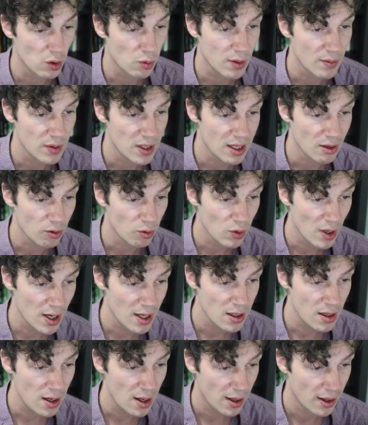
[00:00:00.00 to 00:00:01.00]
when we hit
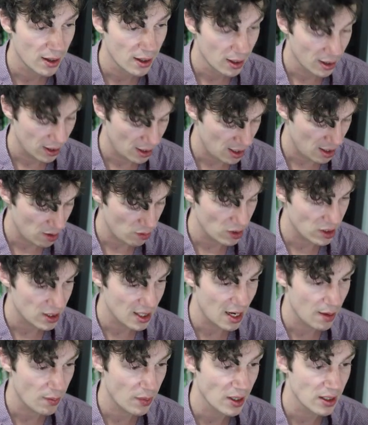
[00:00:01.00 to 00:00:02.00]
run and we
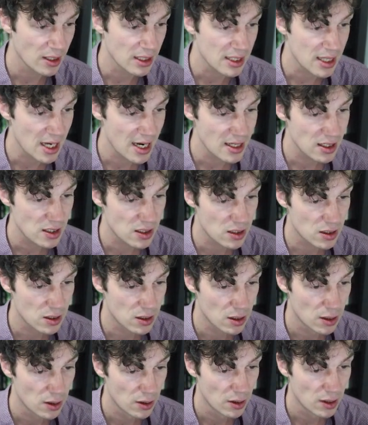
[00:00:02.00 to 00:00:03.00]
type in test,
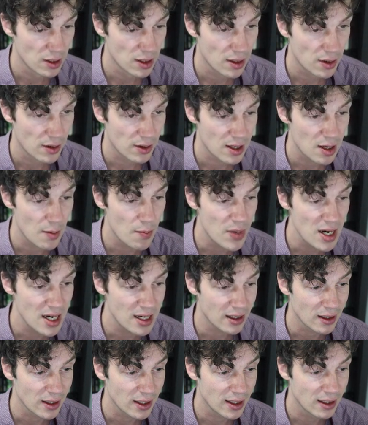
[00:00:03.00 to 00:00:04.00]

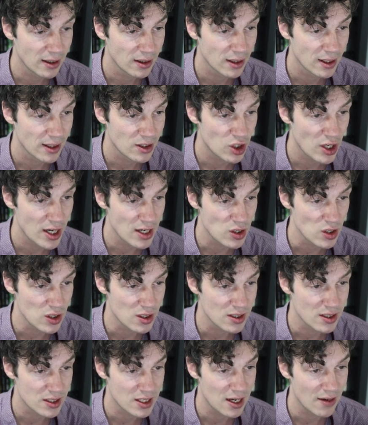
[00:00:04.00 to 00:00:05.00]
immediately it changes.
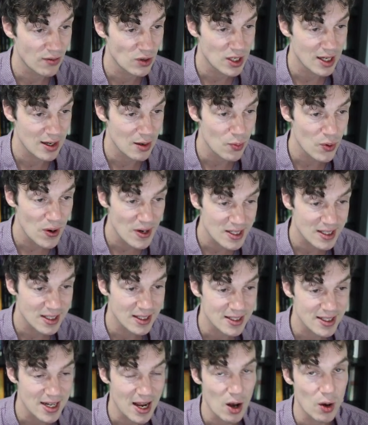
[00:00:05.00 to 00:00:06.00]
And see, every time I press
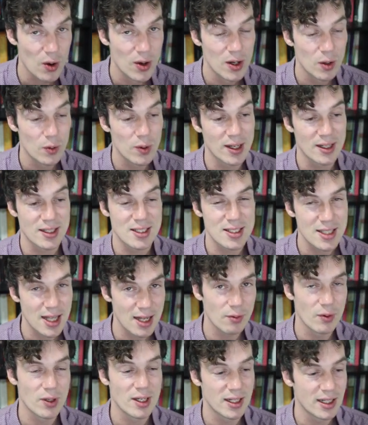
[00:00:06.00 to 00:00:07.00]
this now,
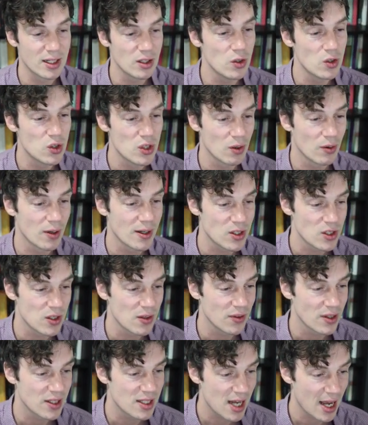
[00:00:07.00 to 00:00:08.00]
we get a new generation of
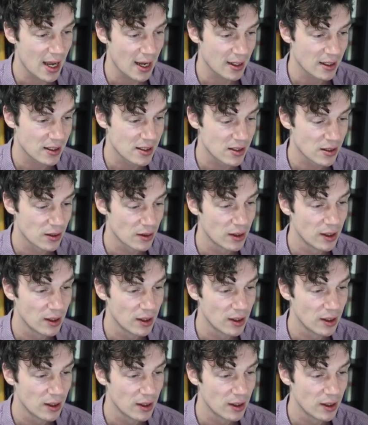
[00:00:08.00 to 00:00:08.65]
the text.